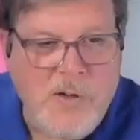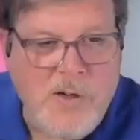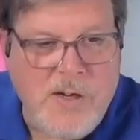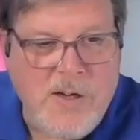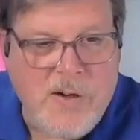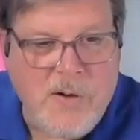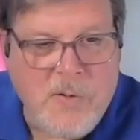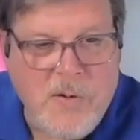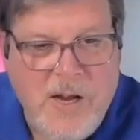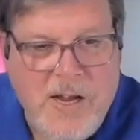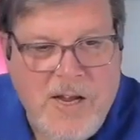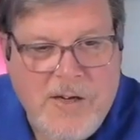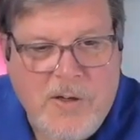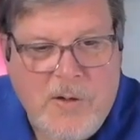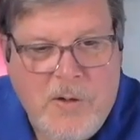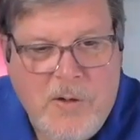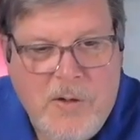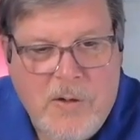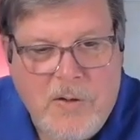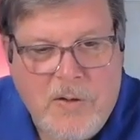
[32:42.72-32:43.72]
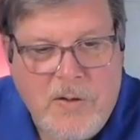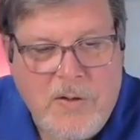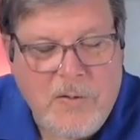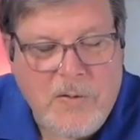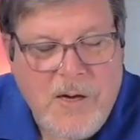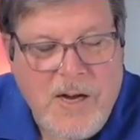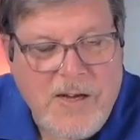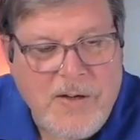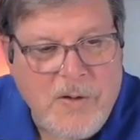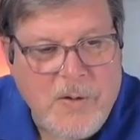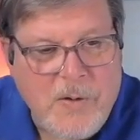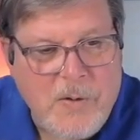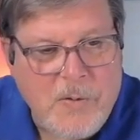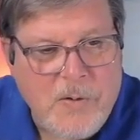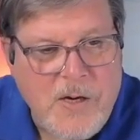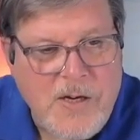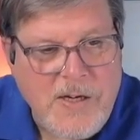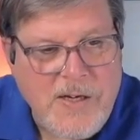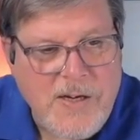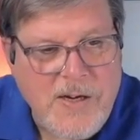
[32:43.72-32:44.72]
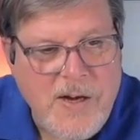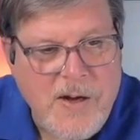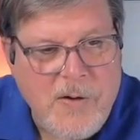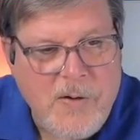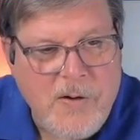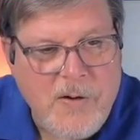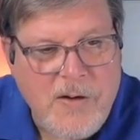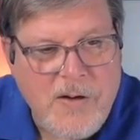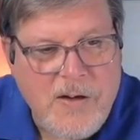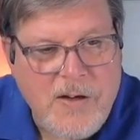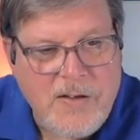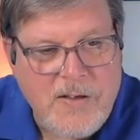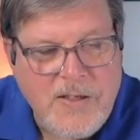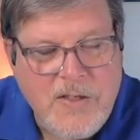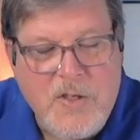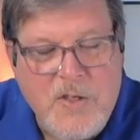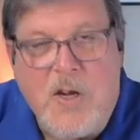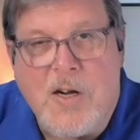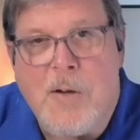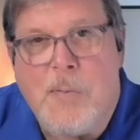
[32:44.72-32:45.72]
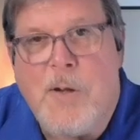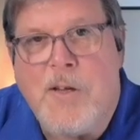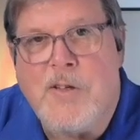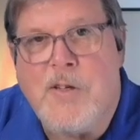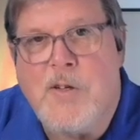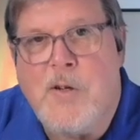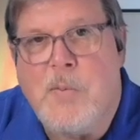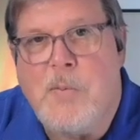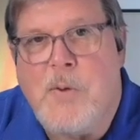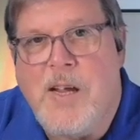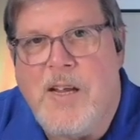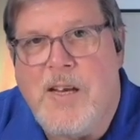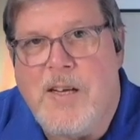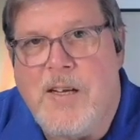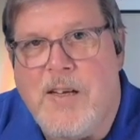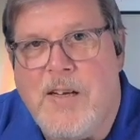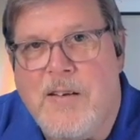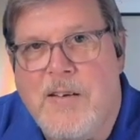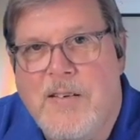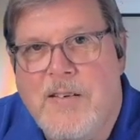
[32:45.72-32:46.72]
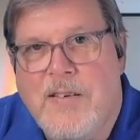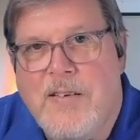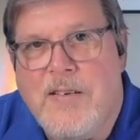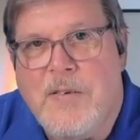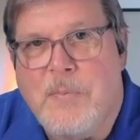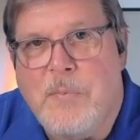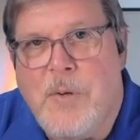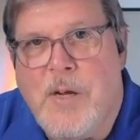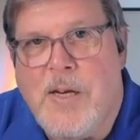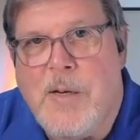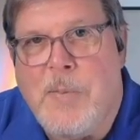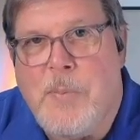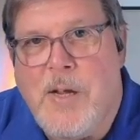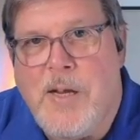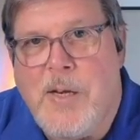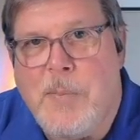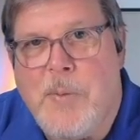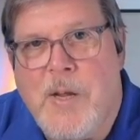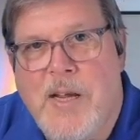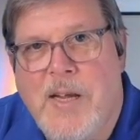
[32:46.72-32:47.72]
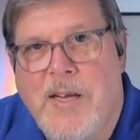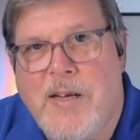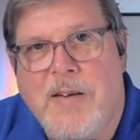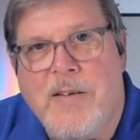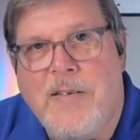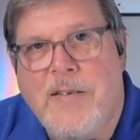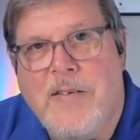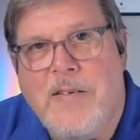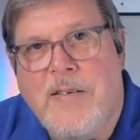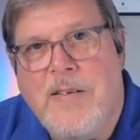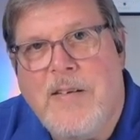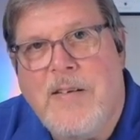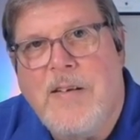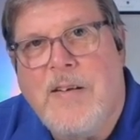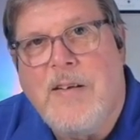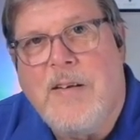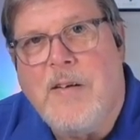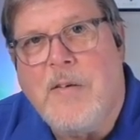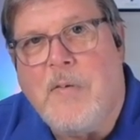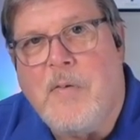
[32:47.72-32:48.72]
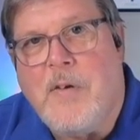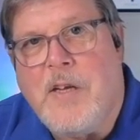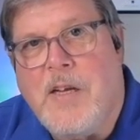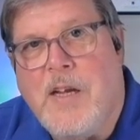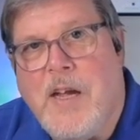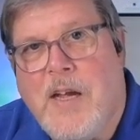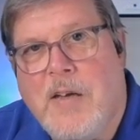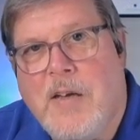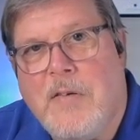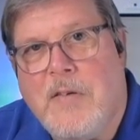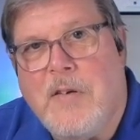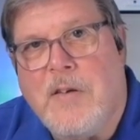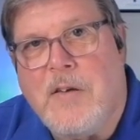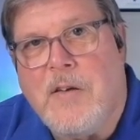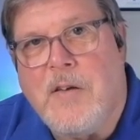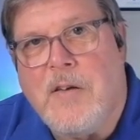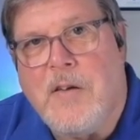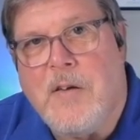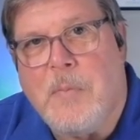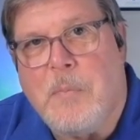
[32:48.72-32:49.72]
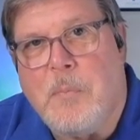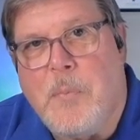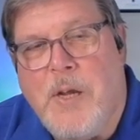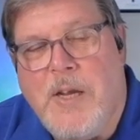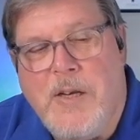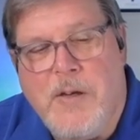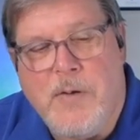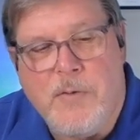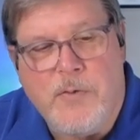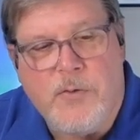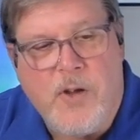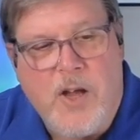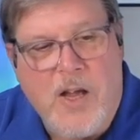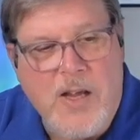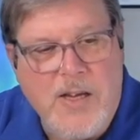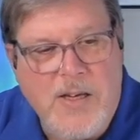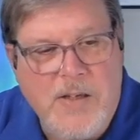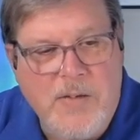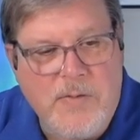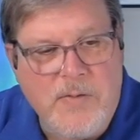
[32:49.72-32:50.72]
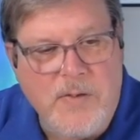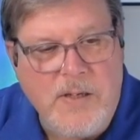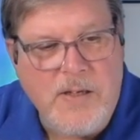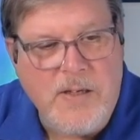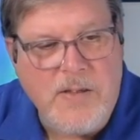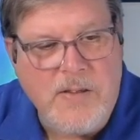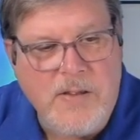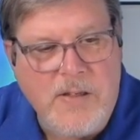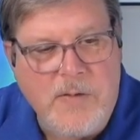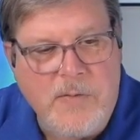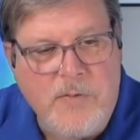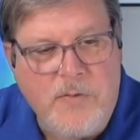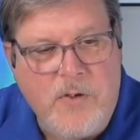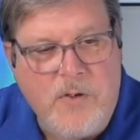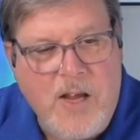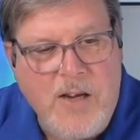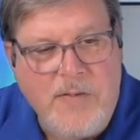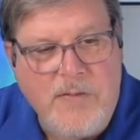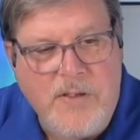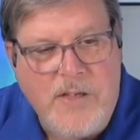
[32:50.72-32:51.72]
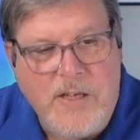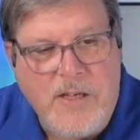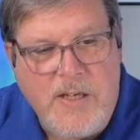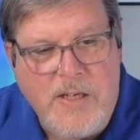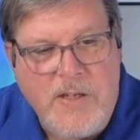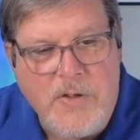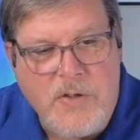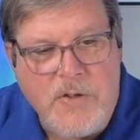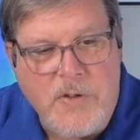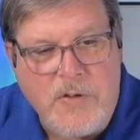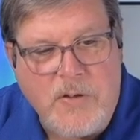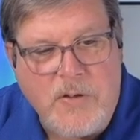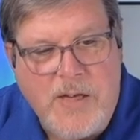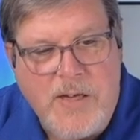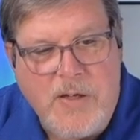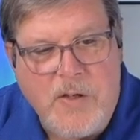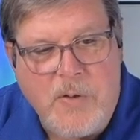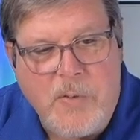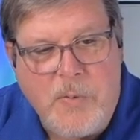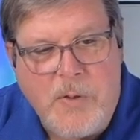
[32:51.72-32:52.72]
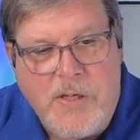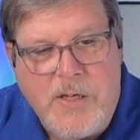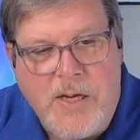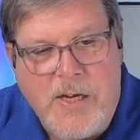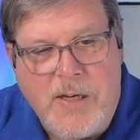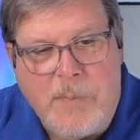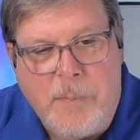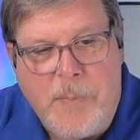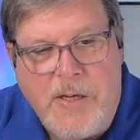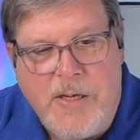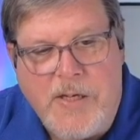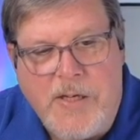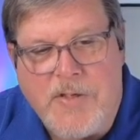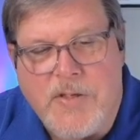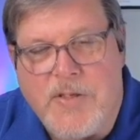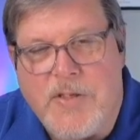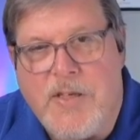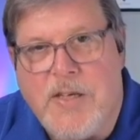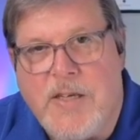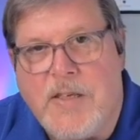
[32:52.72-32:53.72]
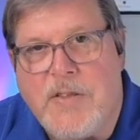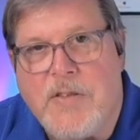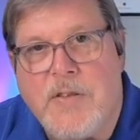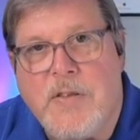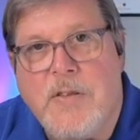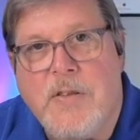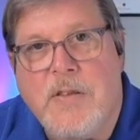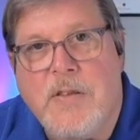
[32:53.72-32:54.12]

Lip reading: down a rat hole right now. Let's talk about the new beta. Beta. We got beta 5, and then 5 days later we got beta 6.